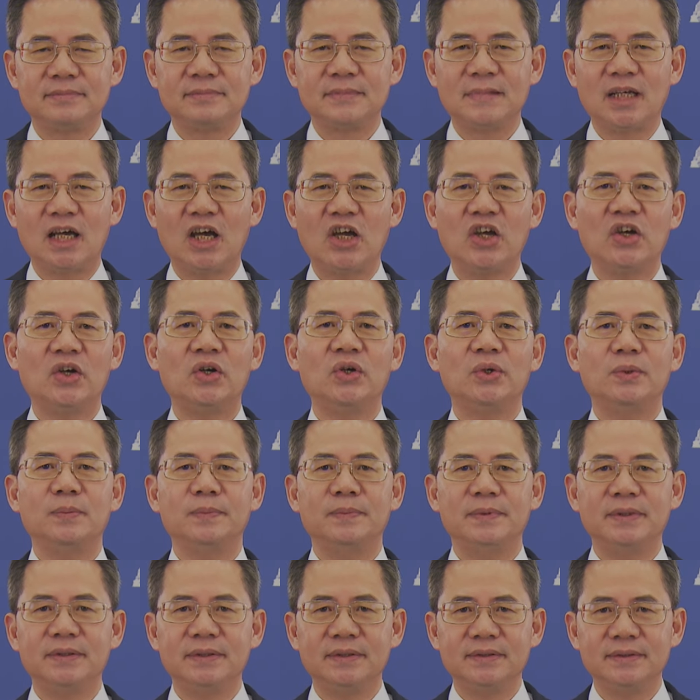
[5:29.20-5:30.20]
I
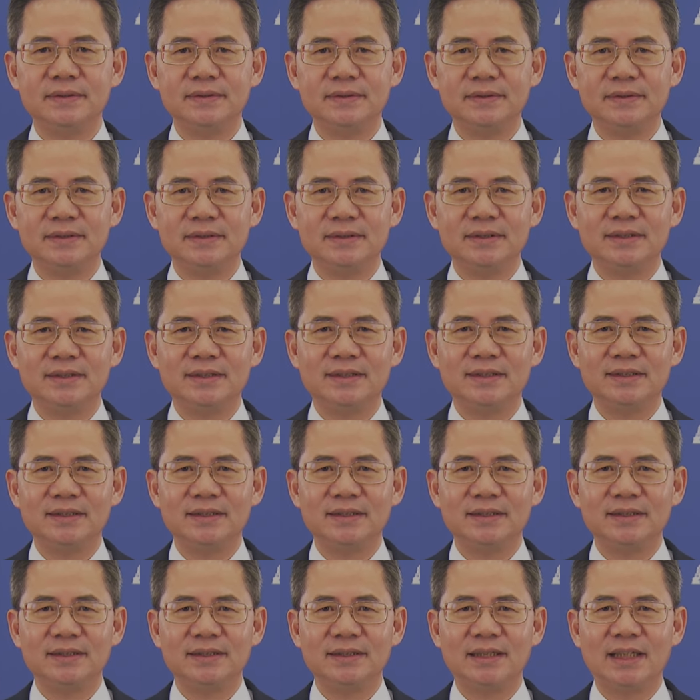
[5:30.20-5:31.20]
hope
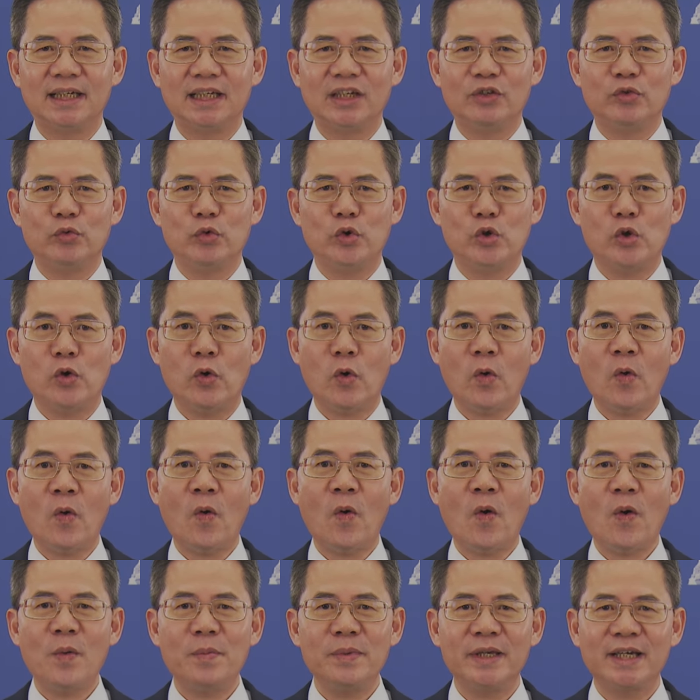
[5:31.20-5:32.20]
that you will
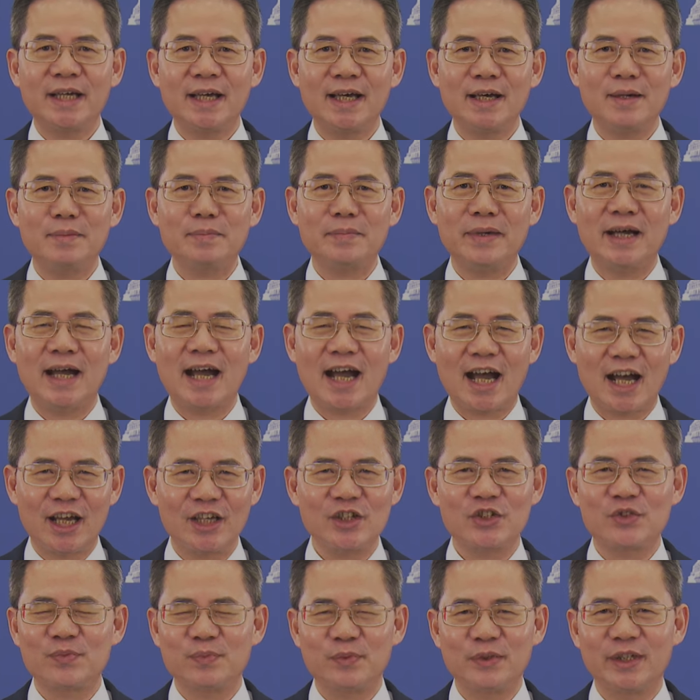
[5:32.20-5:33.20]
all become
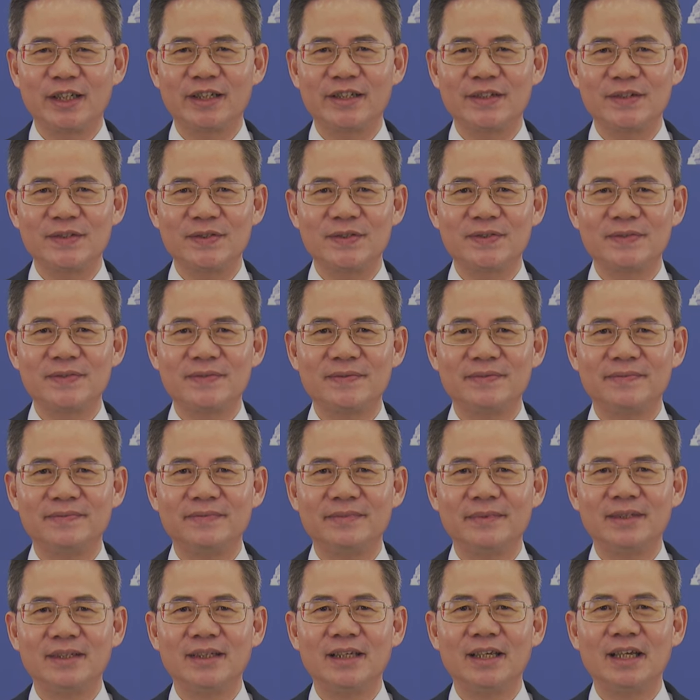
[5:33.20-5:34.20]
icebreakers
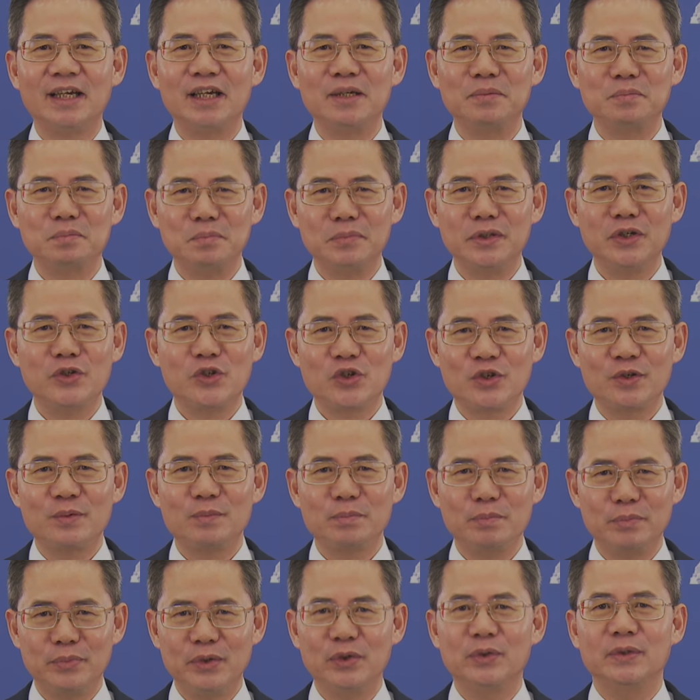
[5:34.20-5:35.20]
and bridge
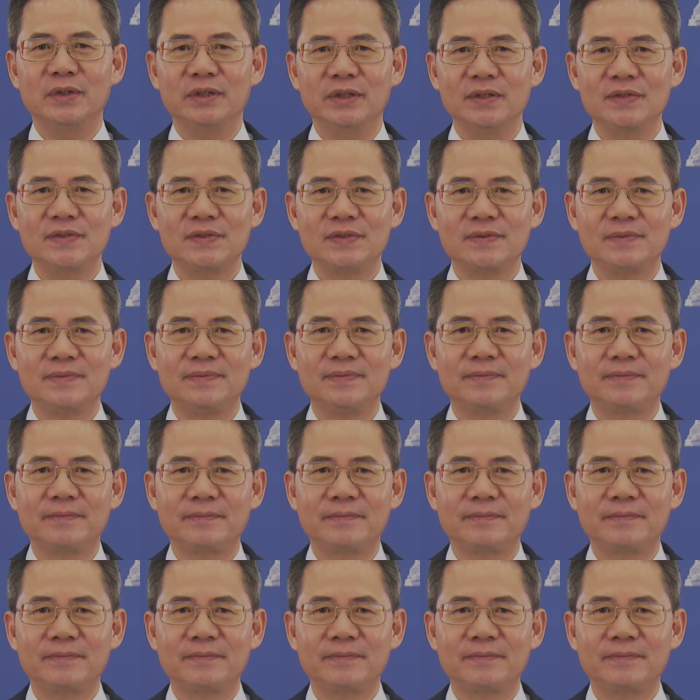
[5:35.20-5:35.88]
builders.